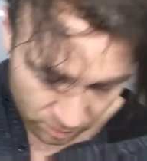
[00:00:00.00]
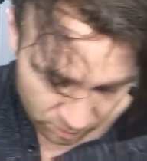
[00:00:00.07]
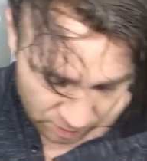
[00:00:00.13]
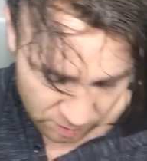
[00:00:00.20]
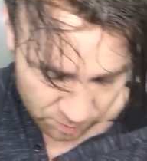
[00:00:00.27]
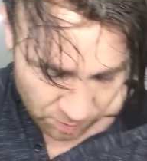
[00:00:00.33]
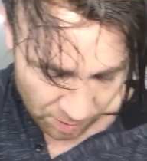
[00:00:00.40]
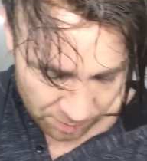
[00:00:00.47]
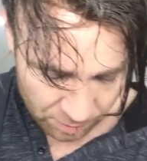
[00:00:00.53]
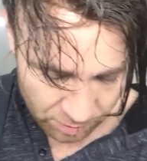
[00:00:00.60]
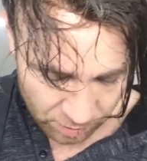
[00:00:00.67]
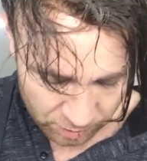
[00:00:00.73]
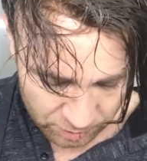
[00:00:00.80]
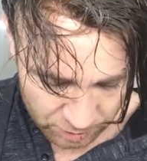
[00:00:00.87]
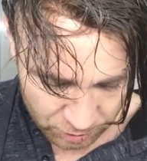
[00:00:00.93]
This might be one
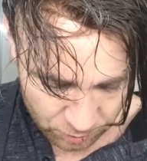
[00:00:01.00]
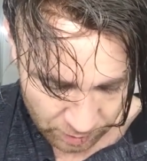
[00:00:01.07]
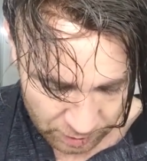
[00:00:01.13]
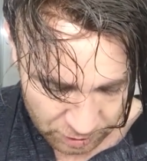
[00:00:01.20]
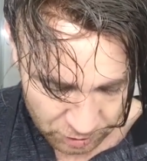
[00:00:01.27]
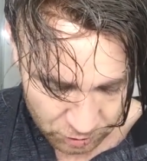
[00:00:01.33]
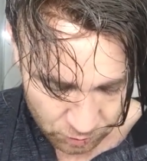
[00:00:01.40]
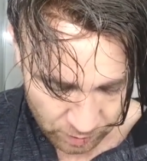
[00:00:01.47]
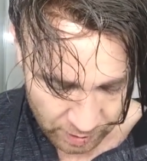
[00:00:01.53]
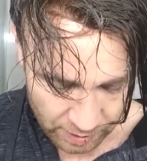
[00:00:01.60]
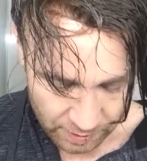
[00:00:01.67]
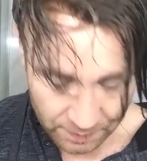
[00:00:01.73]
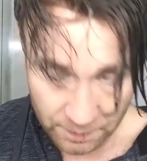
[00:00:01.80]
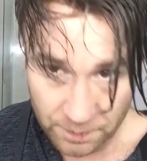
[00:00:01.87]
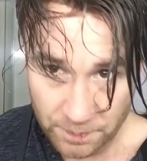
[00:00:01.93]
of those situations
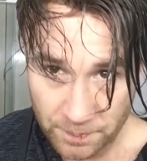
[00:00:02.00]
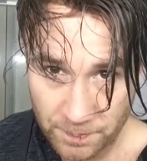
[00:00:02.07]
where